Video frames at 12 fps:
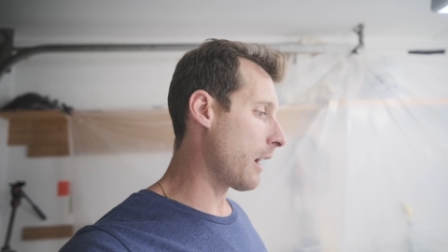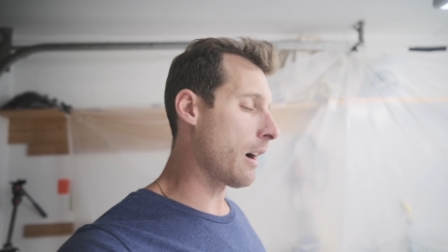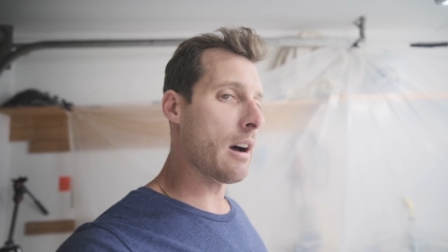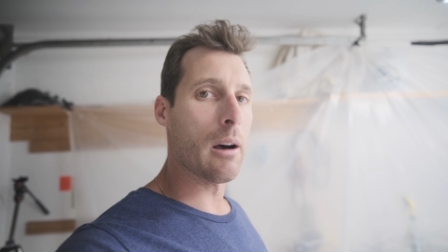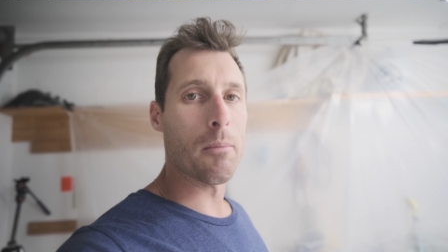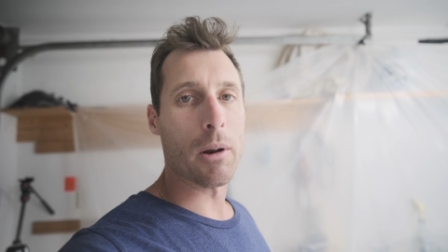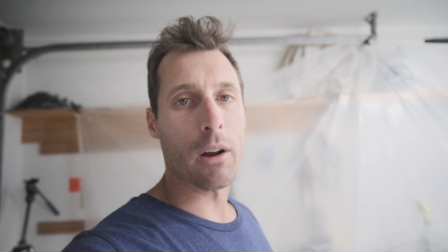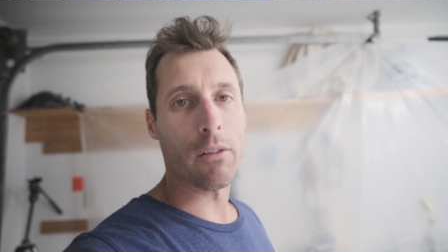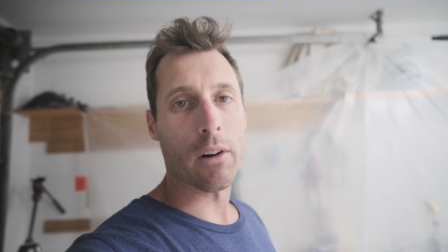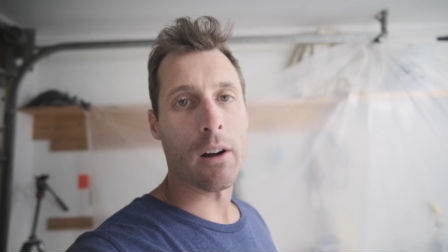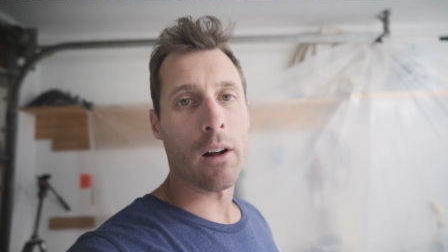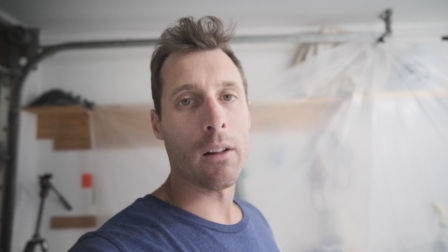But
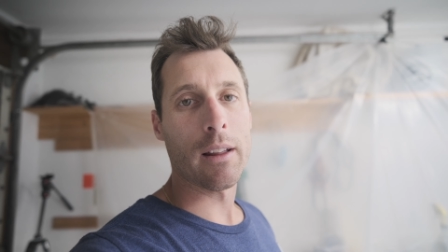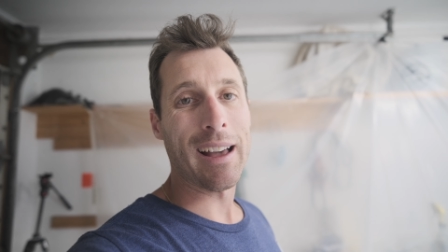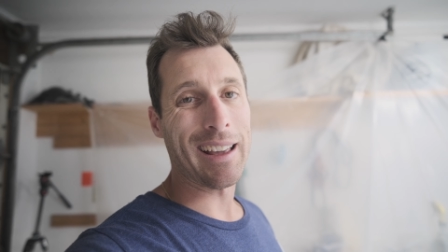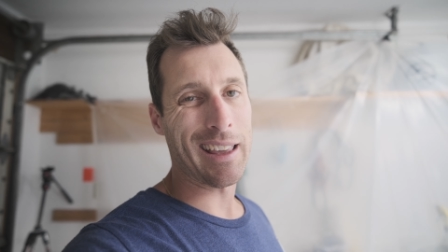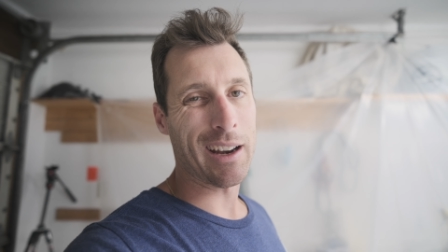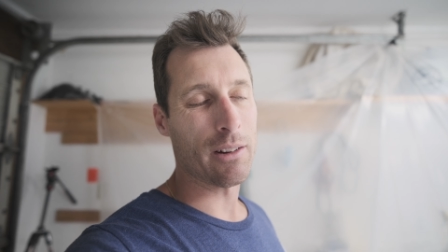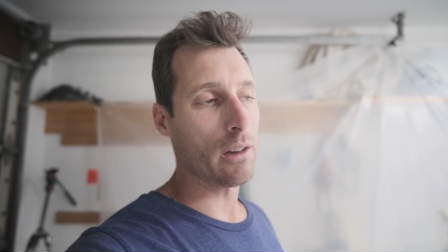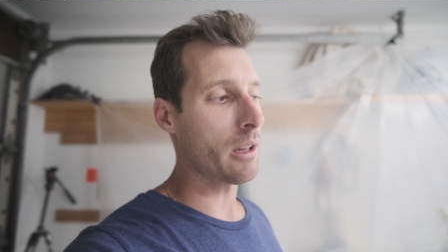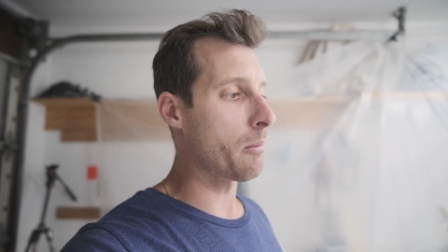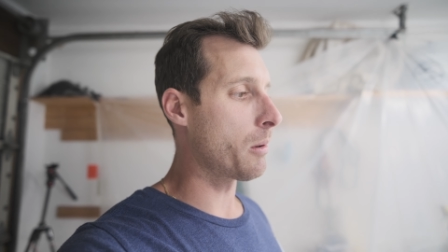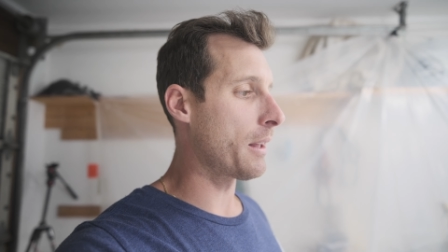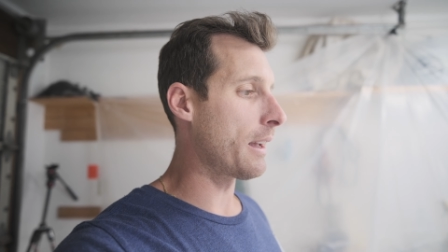overall, I can't really
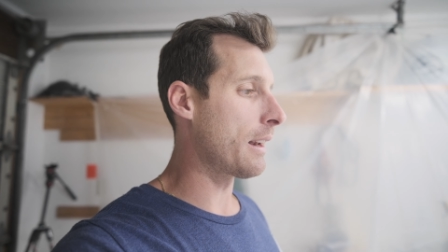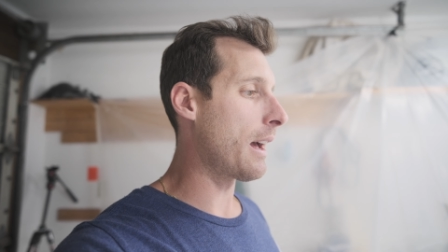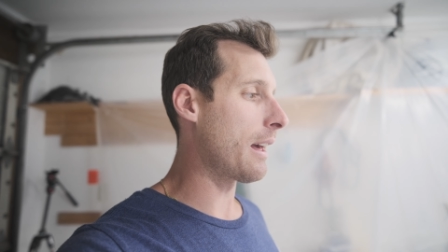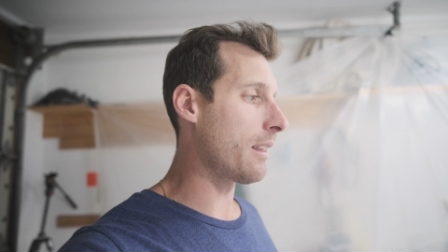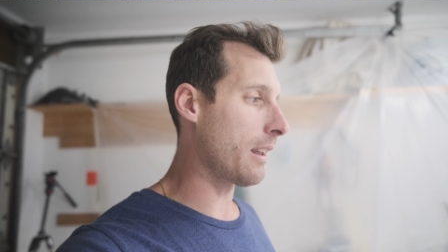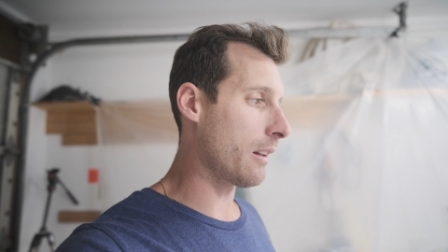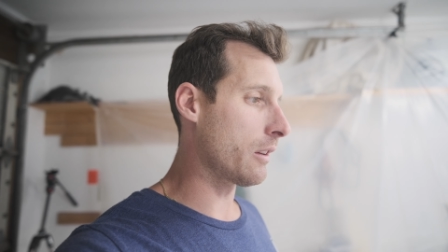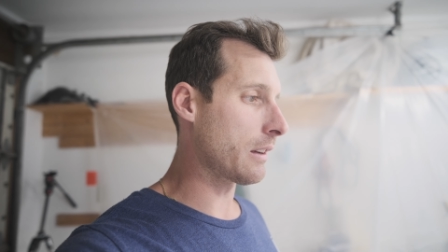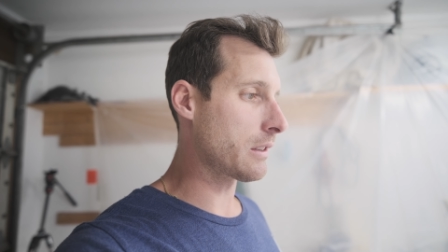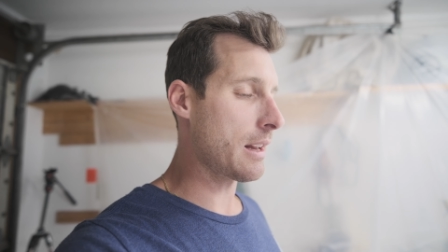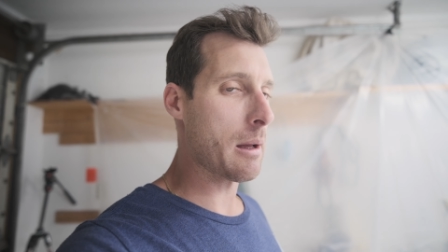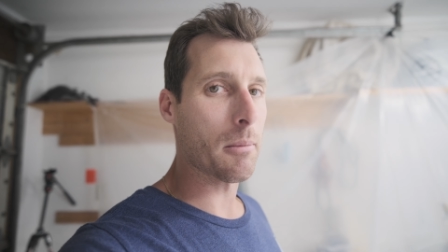complain. I think it
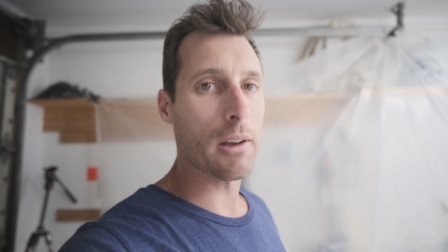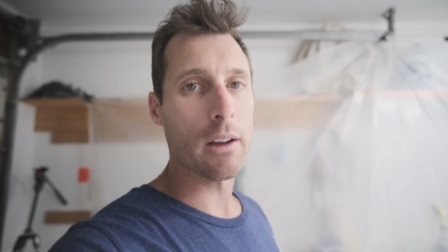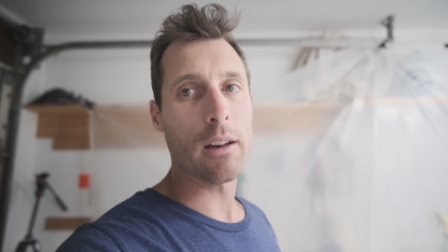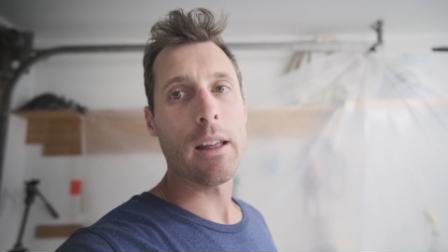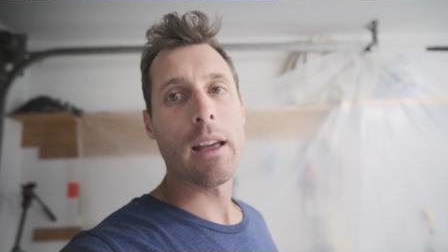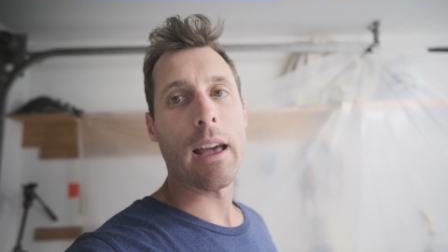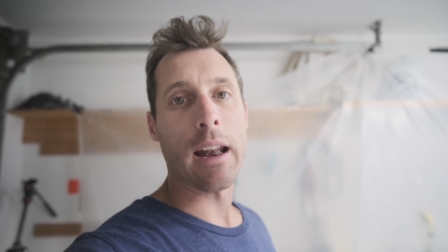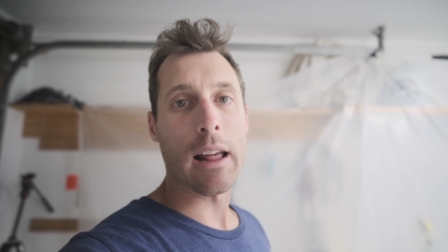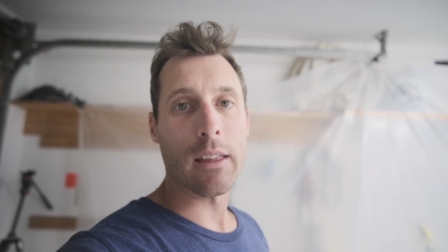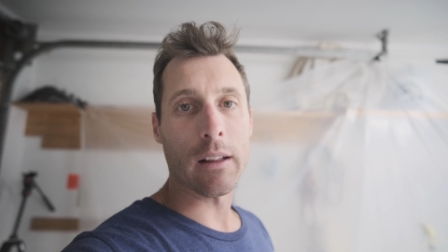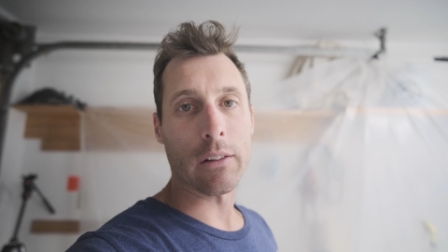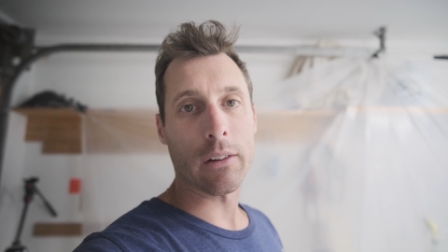looks damn good. And I
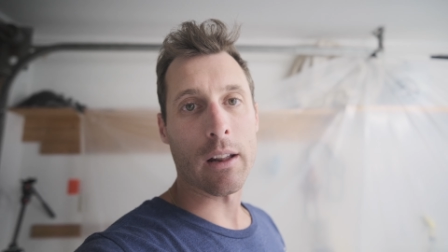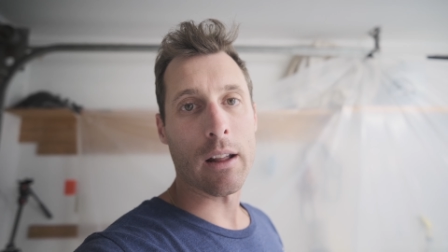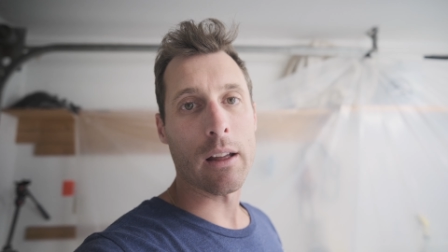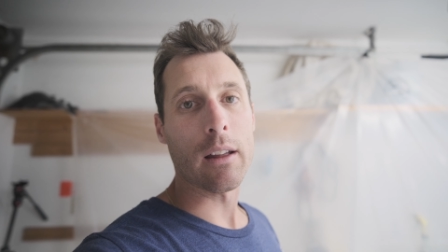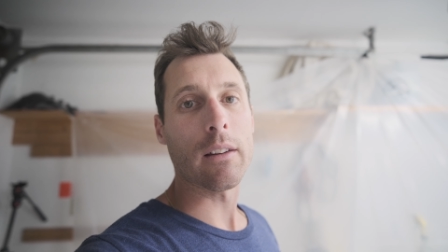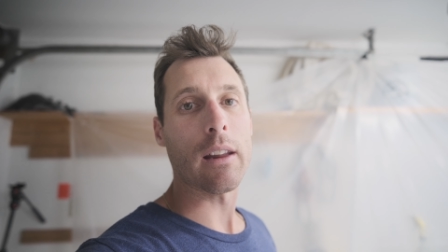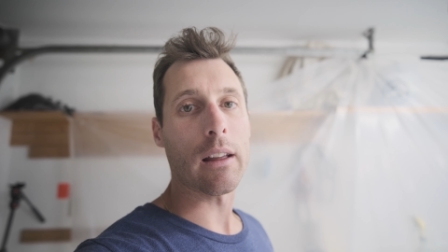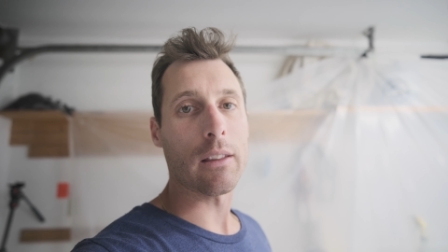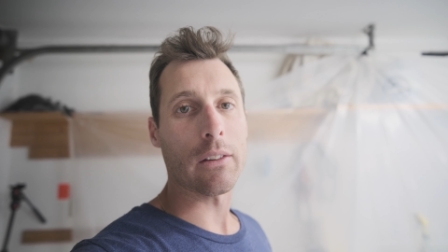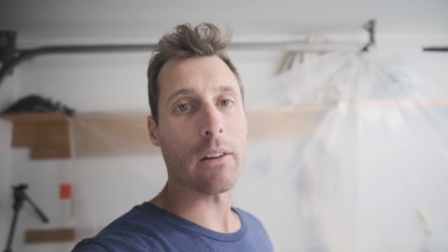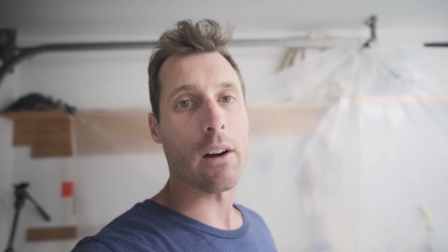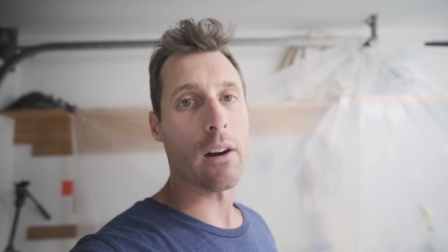think it's gonna take
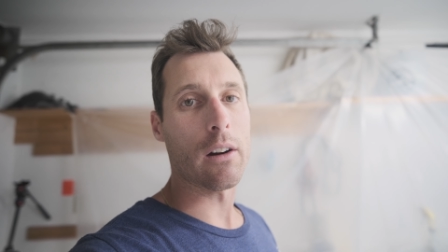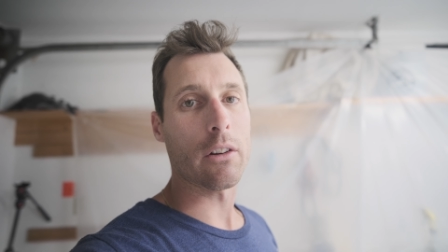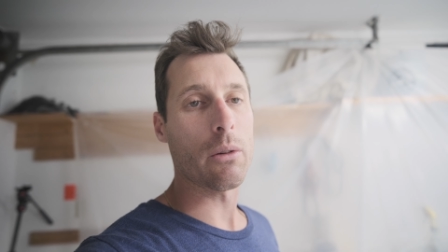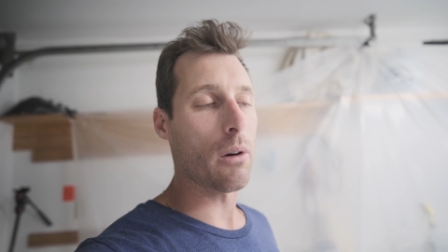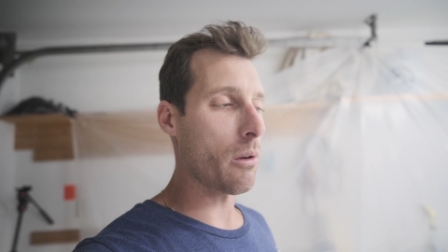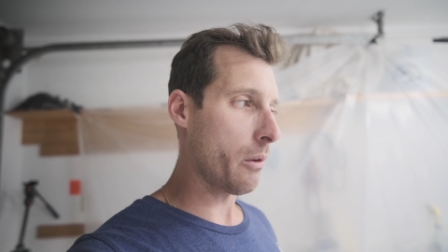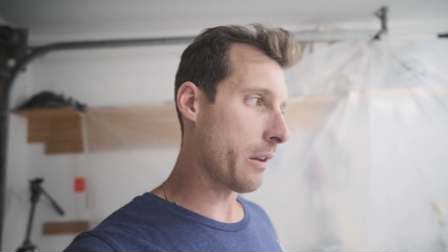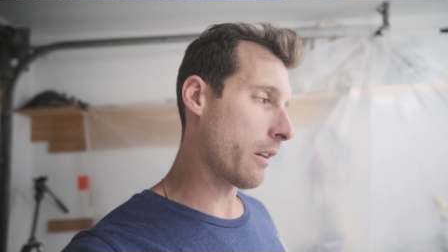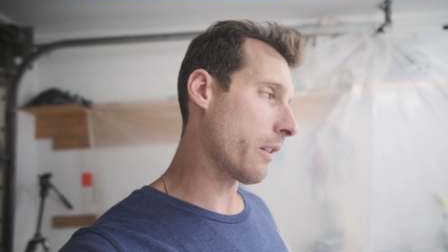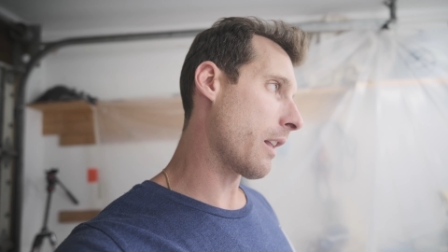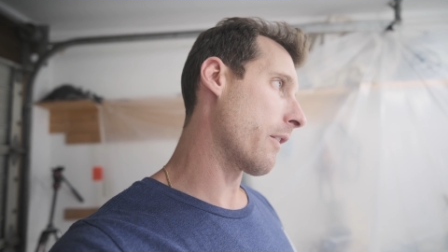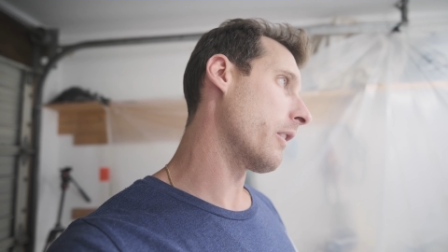this car to a whole
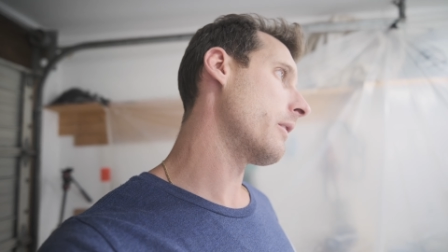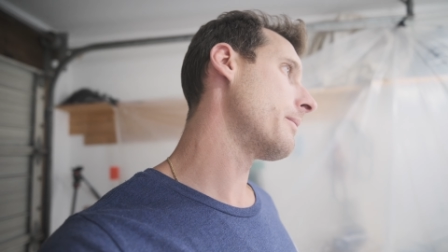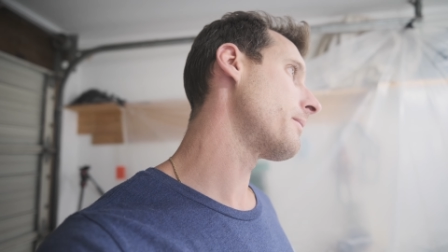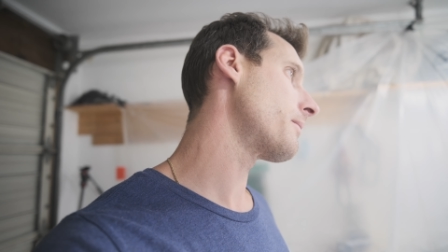nother level.